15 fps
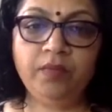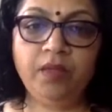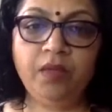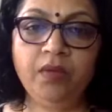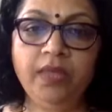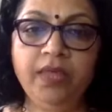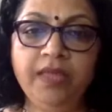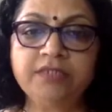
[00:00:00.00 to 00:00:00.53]

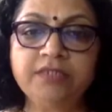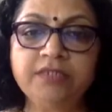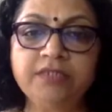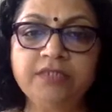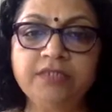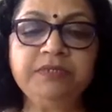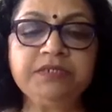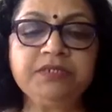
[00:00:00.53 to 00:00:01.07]
Okay, so
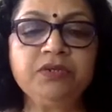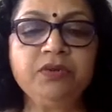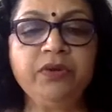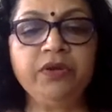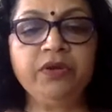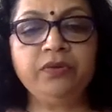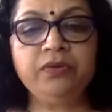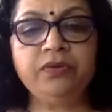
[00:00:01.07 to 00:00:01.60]
I'm just
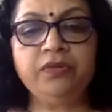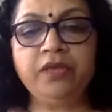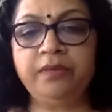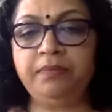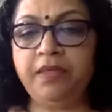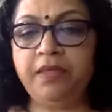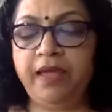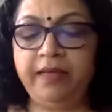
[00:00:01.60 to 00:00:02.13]
going to,
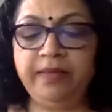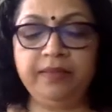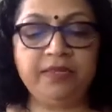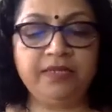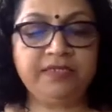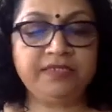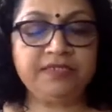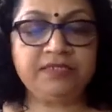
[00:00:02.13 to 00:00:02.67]

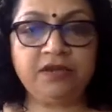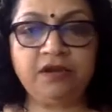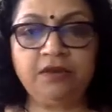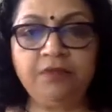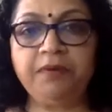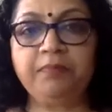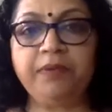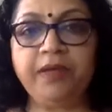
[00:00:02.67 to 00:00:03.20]
this is
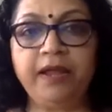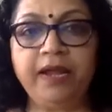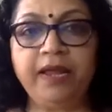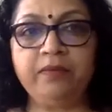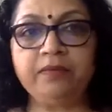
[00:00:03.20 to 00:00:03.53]
not prepared.